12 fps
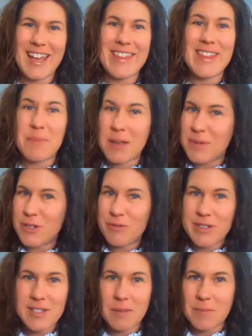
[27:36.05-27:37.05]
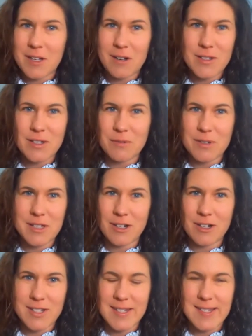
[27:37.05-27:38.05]
And they might be doing something also within
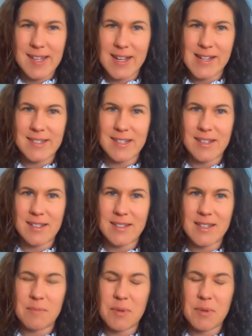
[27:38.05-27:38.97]
arts and sciences,